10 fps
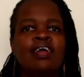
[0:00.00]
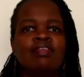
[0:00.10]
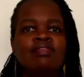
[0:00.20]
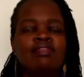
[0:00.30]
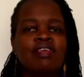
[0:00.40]

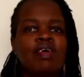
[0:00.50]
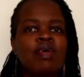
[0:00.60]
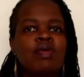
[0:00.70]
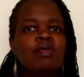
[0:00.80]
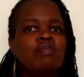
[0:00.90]

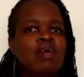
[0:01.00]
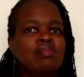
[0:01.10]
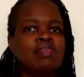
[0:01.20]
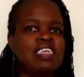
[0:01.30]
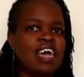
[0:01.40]
So
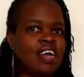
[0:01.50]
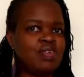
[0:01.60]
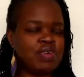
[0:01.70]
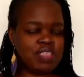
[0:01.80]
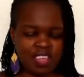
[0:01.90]
I'm
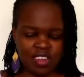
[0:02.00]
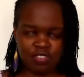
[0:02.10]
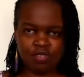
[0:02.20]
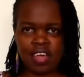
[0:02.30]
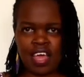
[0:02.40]
done with the
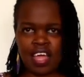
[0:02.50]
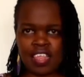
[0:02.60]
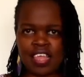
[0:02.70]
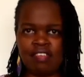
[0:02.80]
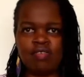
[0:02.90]

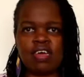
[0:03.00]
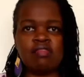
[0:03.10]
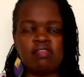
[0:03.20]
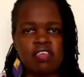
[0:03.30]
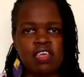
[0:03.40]
dress. As you
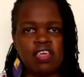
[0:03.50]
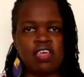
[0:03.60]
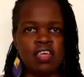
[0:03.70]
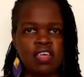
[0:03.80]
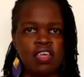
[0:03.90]
can
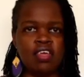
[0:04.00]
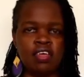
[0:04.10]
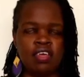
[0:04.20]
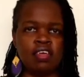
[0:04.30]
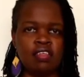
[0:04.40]
see,
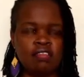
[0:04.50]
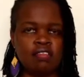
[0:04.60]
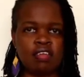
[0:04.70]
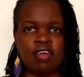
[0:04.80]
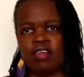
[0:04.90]
this
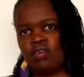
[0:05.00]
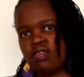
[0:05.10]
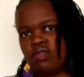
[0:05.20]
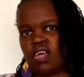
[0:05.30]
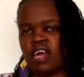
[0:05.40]
is how it
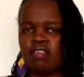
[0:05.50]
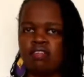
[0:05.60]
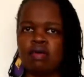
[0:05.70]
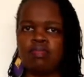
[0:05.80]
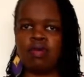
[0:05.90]
looks with the hands
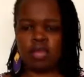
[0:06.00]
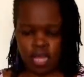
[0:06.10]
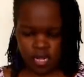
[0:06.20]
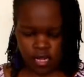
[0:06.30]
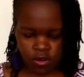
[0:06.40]
in the
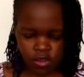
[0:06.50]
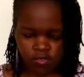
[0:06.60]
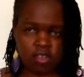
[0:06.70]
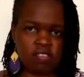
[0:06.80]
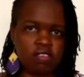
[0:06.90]
pocket. I don't know if
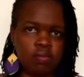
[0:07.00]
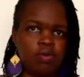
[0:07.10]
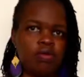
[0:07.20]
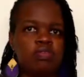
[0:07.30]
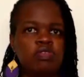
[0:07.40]
you can see the
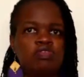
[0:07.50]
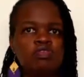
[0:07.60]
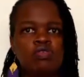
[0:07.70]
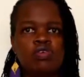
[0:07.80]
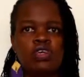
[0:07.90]
bottom. It's
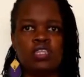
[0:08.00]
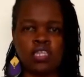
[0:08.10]
short.